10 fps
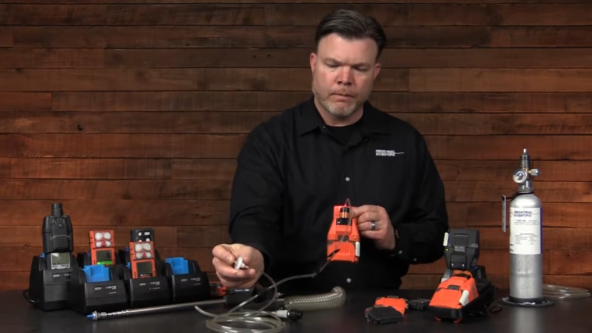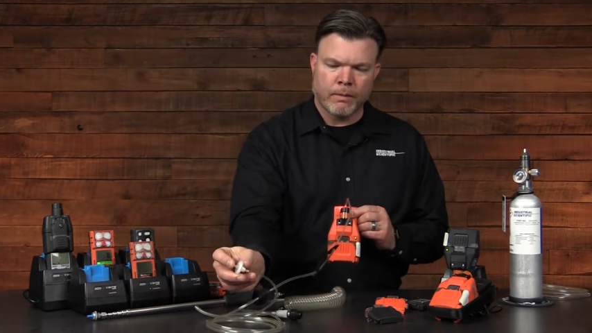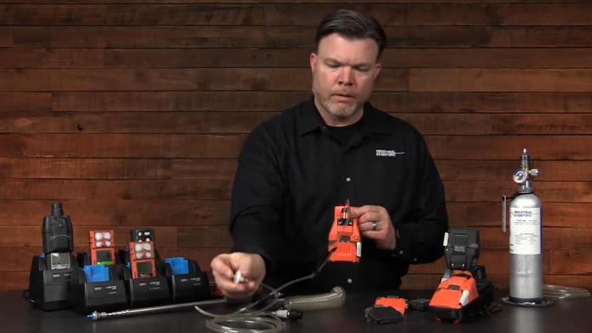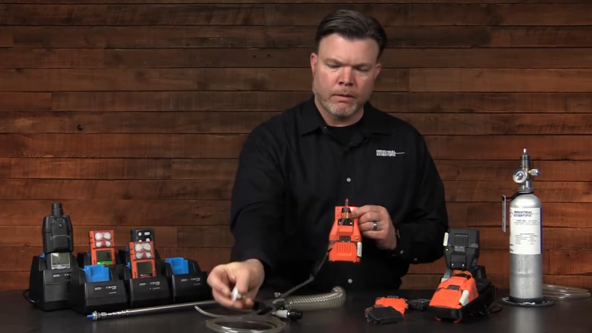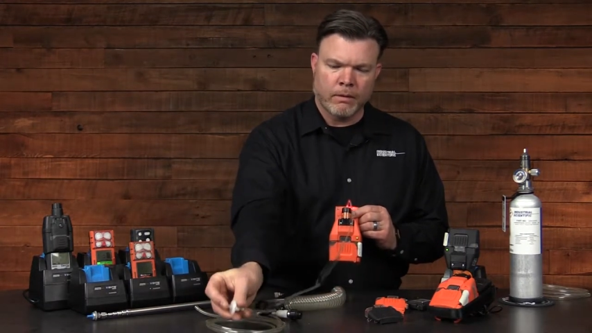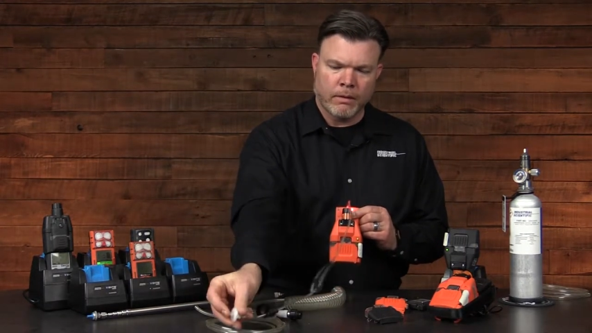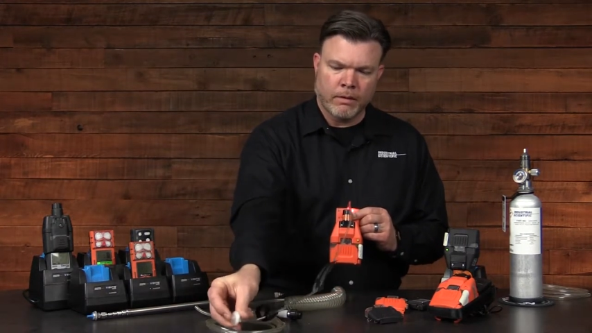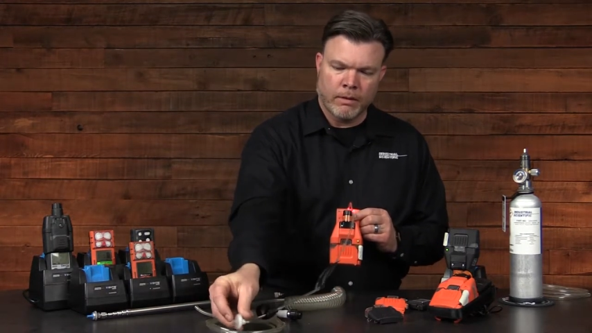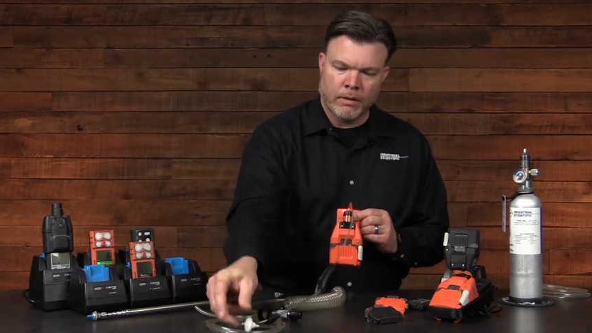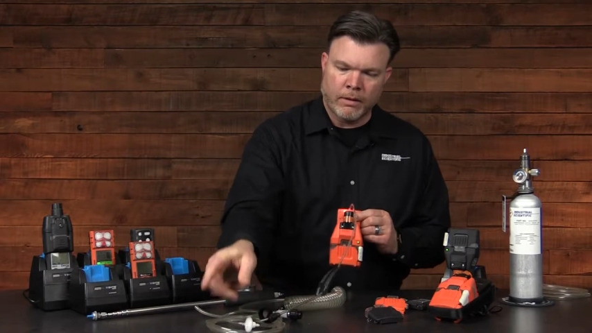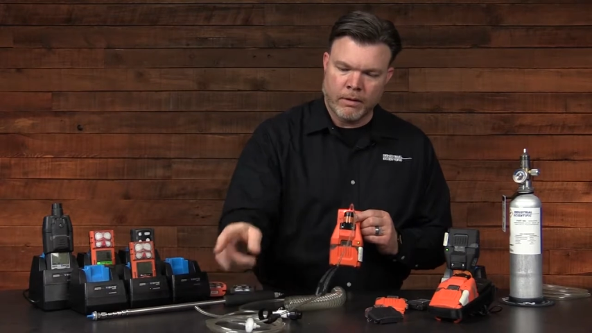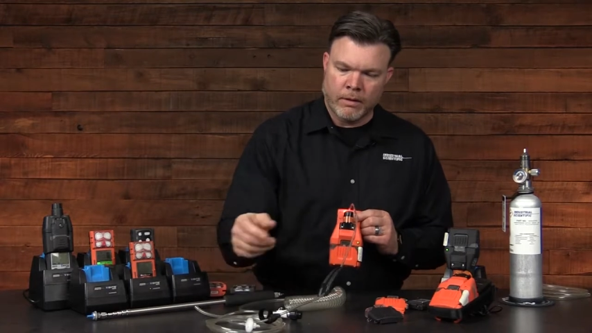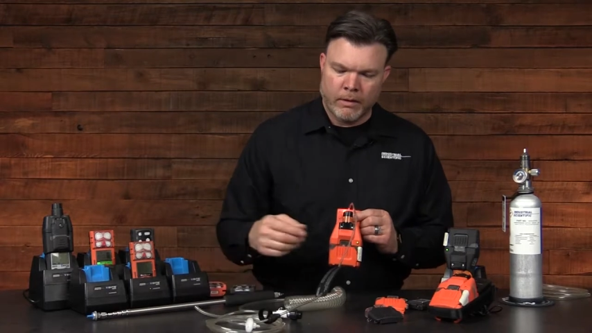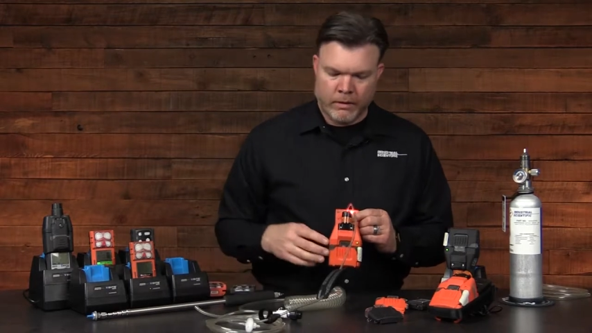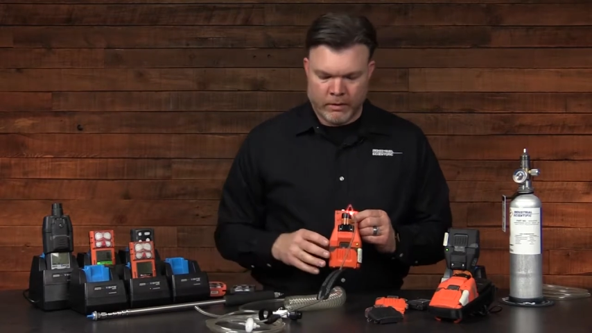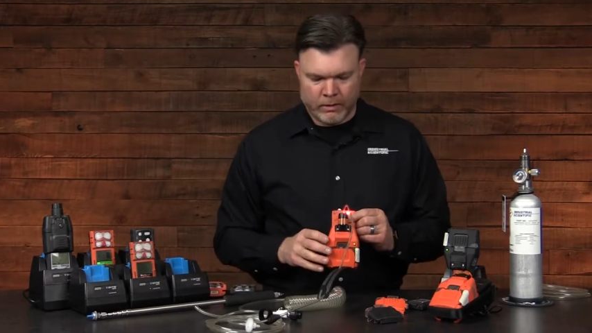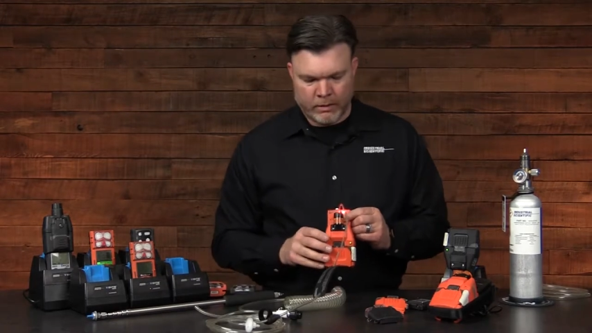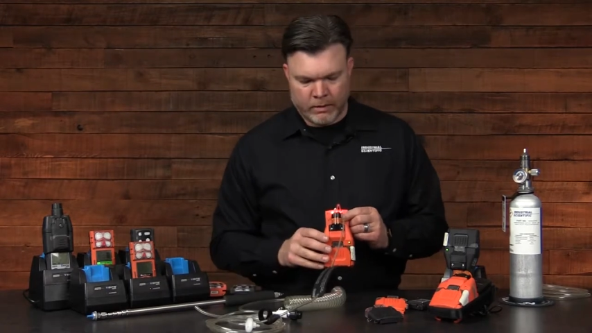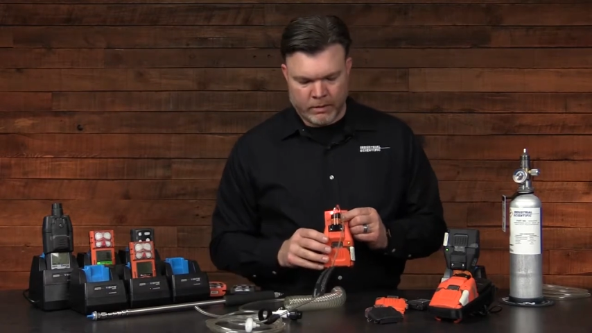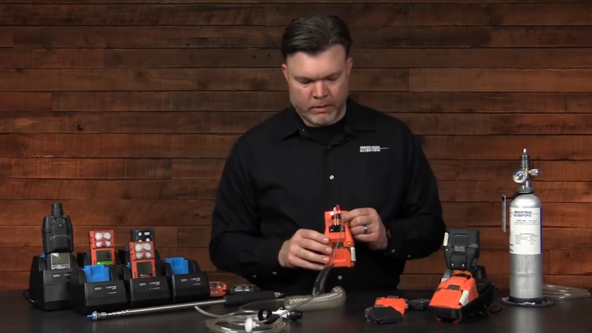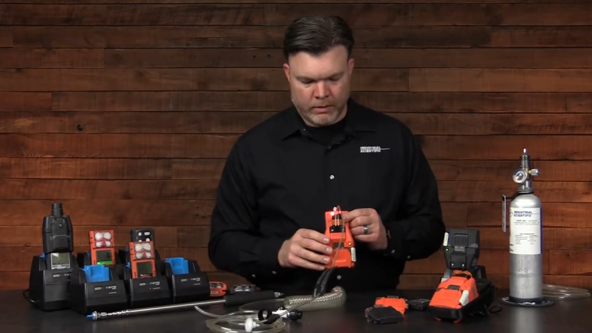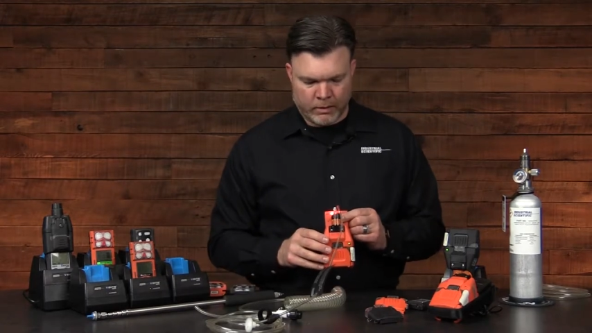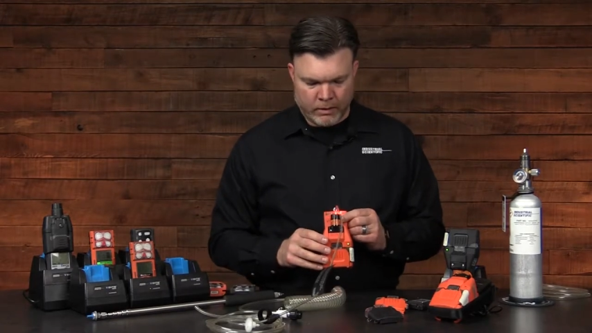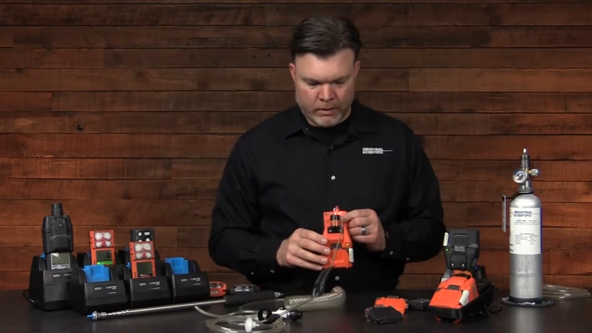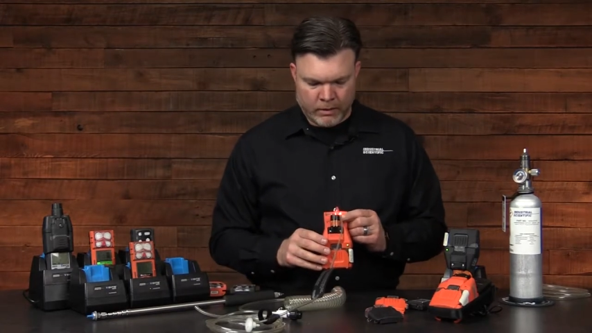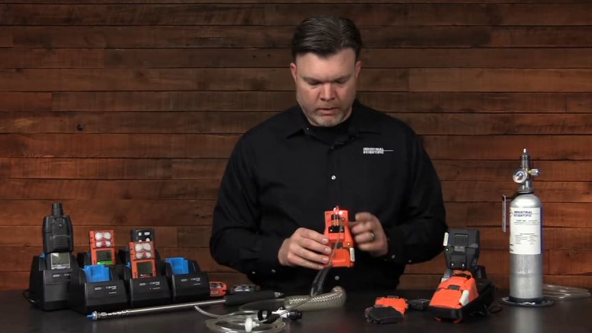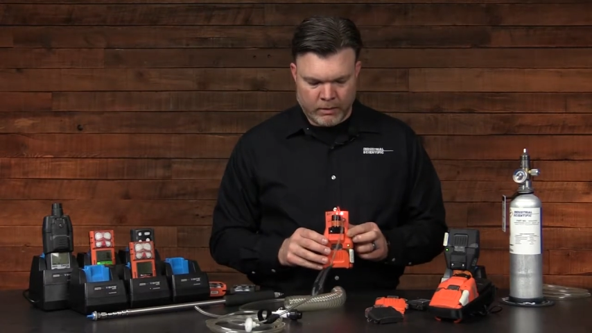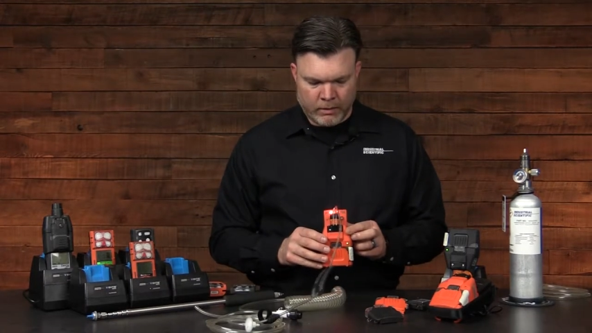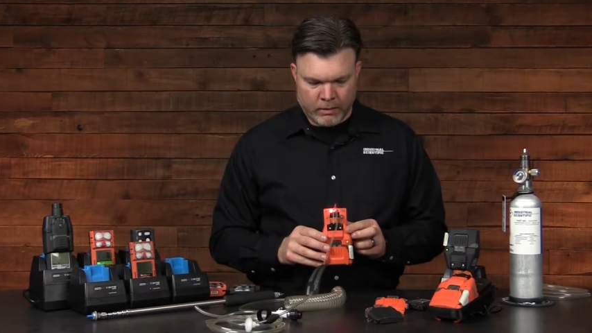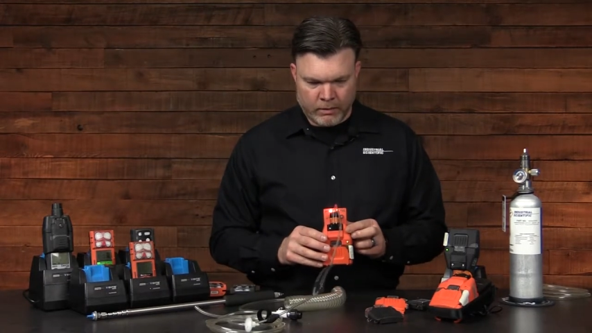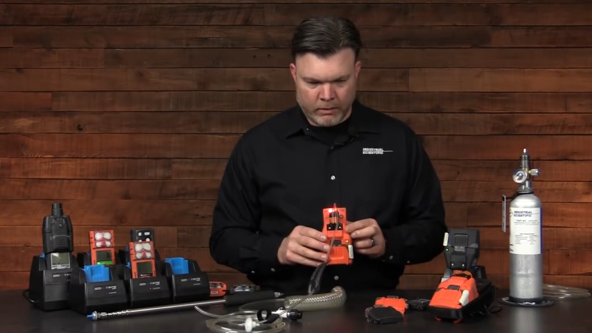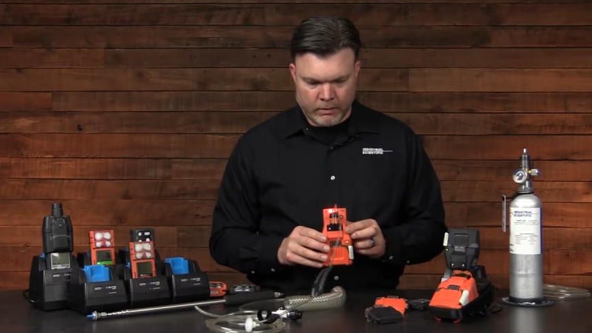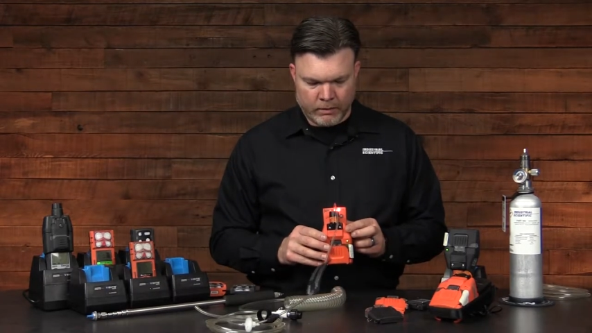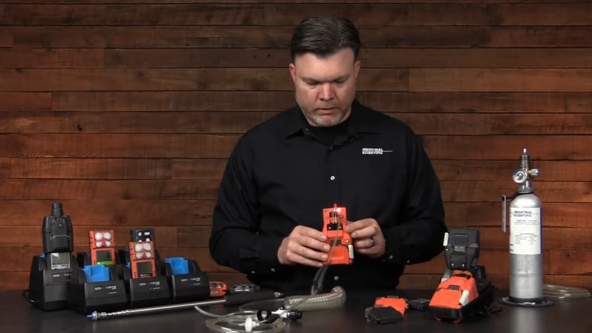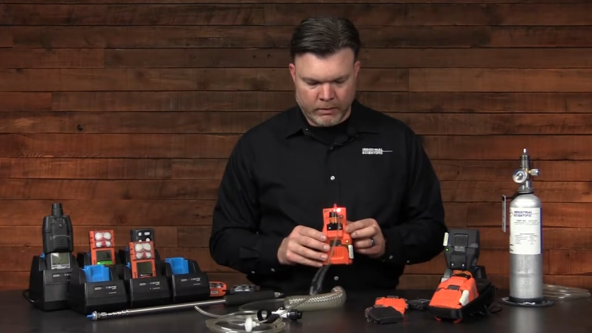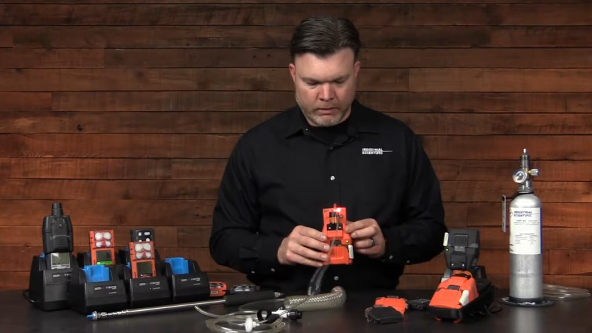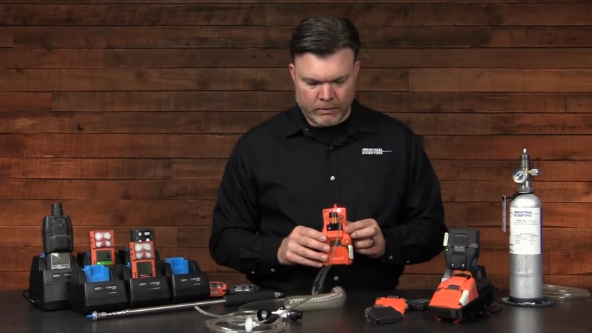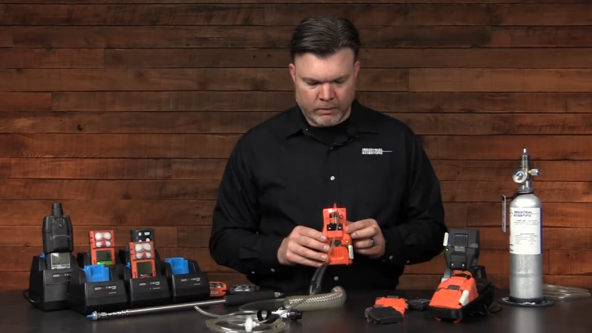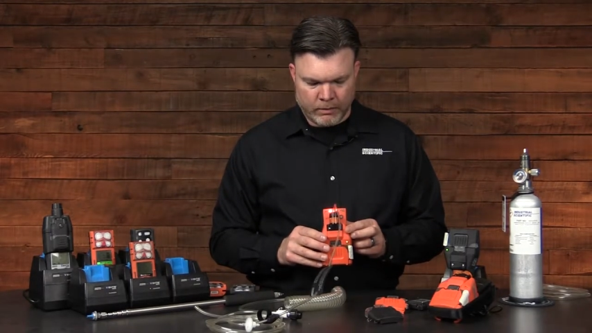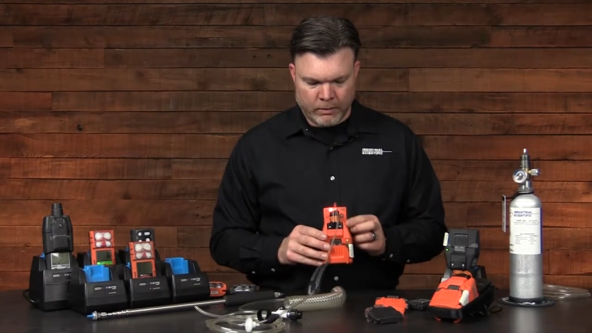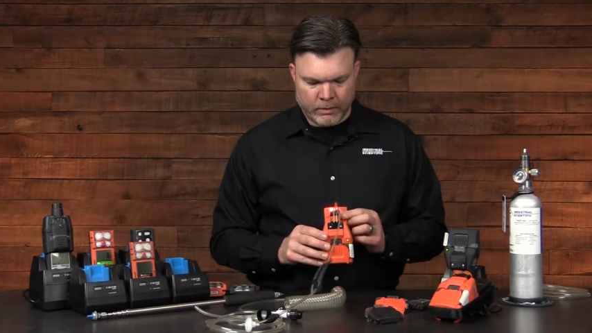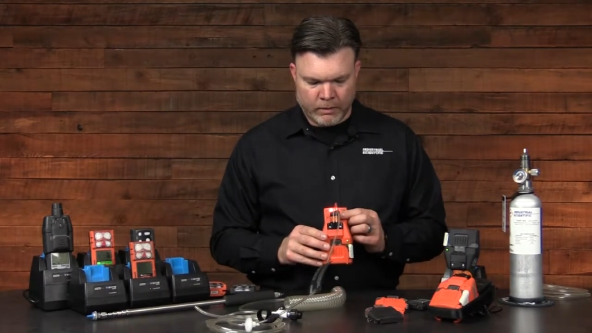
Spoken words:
(no one is talking)